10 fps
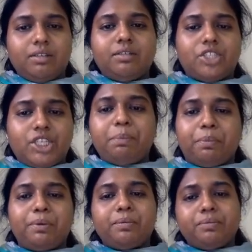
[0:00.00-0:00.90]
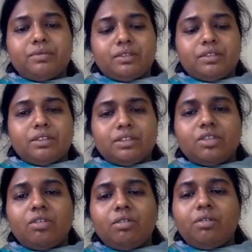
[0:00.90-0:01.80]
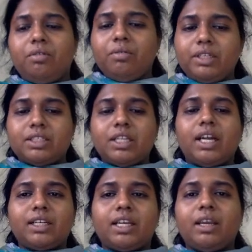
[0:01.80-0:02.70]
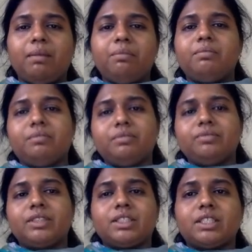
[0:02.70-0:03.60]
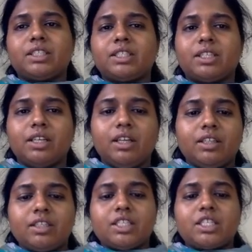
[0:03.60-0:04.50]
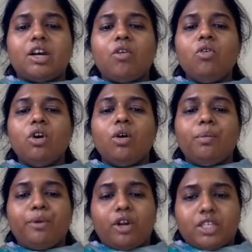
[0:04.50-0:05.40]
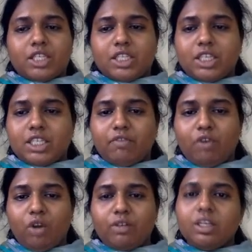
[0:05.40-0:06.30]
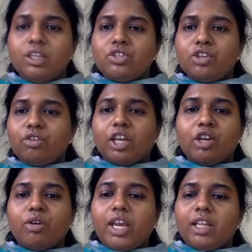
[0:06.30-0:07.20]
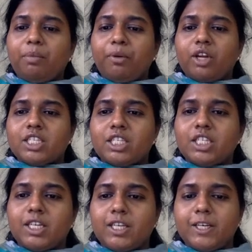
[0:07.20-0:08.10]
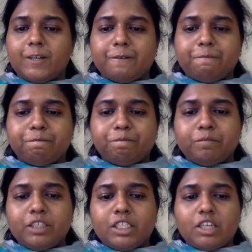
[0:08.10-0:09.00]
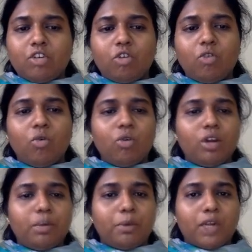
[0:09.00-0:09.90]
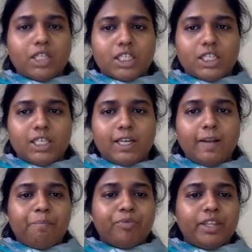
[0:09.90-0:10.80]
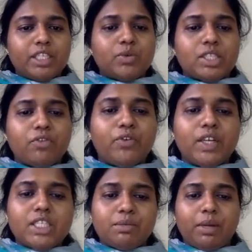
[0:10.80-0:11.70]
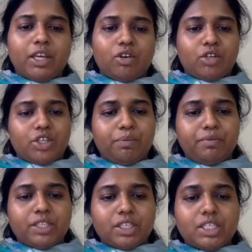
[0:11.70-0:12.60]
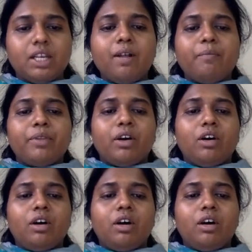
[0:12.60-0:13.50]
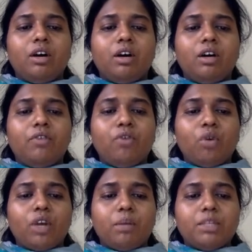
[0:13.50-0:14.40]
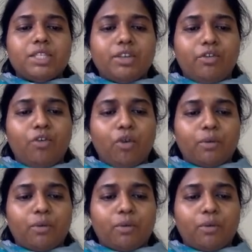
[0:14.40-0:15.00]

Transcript: cheap. So once that came, this is this is how processors evolved. So you can look at the processor here. These are all old processor. This was the first microchip, which is 4004.